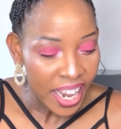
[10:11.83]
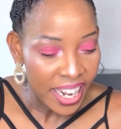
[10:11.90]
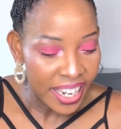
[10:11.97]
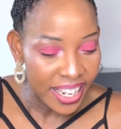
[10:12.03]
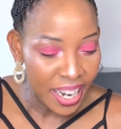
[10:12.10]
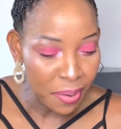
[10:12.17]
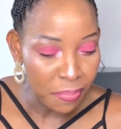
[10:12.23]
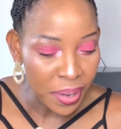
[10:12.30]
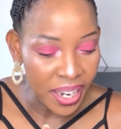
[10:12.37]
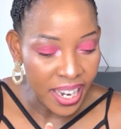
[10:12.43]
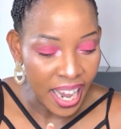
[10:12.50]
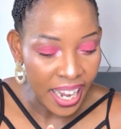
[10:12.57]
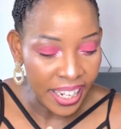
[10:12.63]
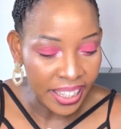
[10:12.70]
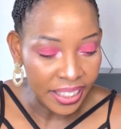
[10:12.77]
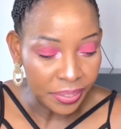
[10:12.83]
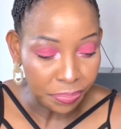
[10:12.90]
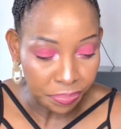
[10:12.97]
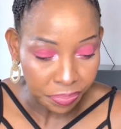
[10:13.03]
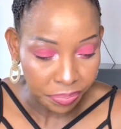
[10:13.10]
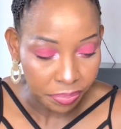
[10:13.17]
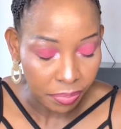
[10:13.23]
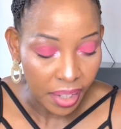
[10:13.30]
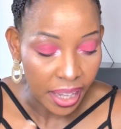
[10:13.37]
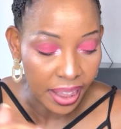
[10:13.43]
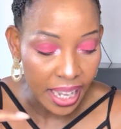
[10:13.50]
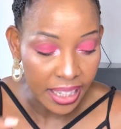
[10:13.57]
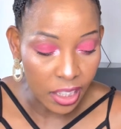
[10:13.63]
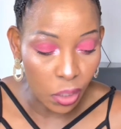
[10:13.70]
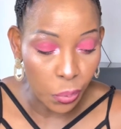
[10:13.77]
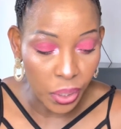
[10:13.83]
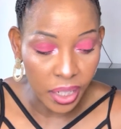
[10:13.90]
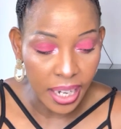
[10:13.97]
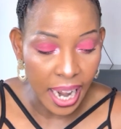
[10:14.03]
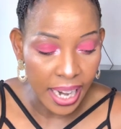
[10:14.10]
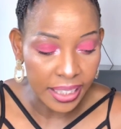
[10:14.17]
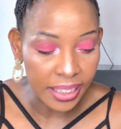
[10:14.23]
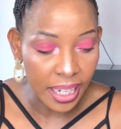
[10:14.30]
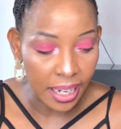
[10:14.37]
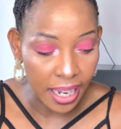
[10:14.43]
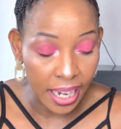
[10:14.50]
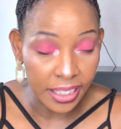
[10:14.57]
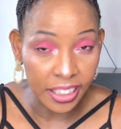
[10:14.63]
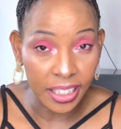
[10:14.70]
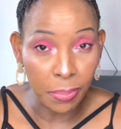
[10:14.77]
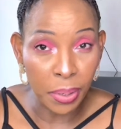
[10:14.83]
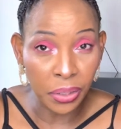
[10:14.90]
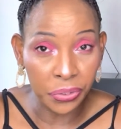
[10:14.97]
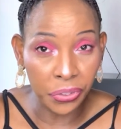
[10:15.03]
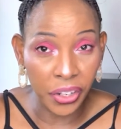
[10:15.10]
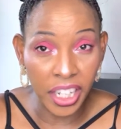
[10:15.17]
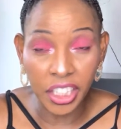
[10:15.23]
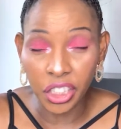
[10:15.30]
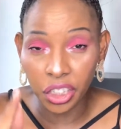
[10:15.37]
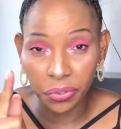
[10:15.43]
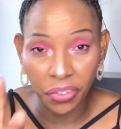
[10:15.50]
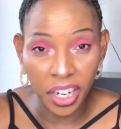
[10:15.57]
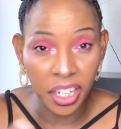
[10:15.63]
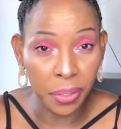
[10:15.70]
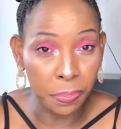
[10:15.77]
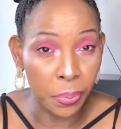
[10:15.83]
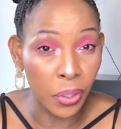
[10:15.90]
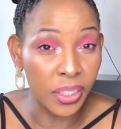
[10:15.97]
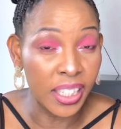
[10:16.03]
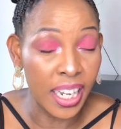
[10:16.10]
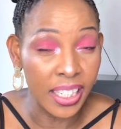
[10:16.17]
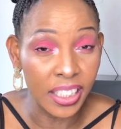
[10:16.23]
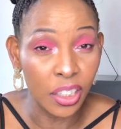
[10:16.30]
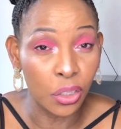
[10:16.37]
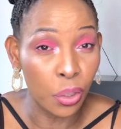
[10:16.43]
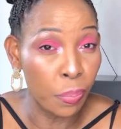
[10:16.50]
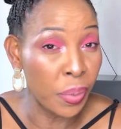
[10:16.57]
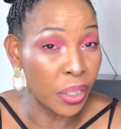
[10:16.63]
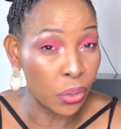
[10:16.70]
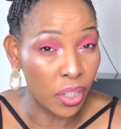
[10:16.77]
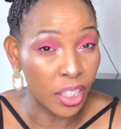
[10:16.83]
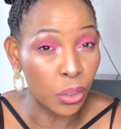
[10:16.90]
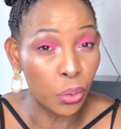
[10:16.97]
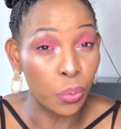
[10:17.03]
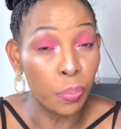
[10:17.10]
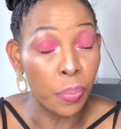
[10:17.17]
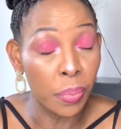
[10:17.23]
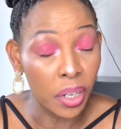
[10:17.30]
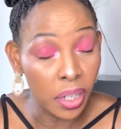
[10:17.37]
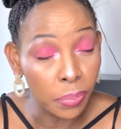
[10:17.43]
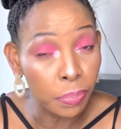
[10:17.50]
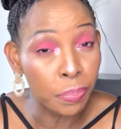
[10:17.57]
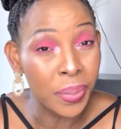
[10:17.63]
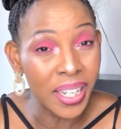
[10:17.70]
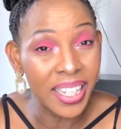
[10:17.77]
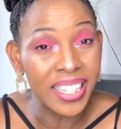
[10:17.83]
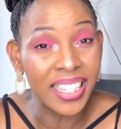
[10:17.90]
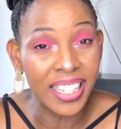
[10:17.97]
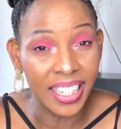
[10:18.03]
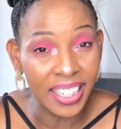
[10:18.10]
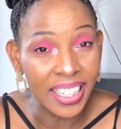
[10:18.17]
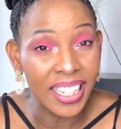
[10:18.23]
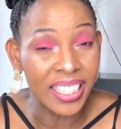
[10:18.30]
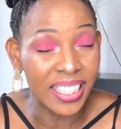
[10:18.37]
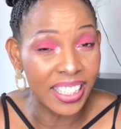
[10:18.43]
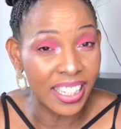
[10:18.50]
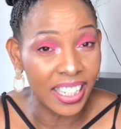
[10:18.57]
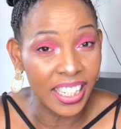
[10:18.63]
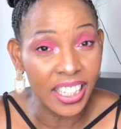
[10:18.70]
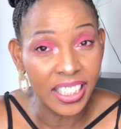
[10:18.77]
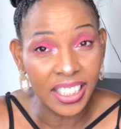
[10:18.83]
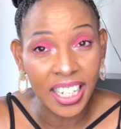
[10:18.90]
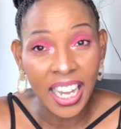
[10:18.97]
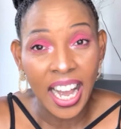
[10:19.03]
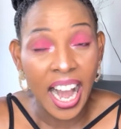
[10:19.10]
number nine, that we learning about French is very important. So make sure that you be serious in it.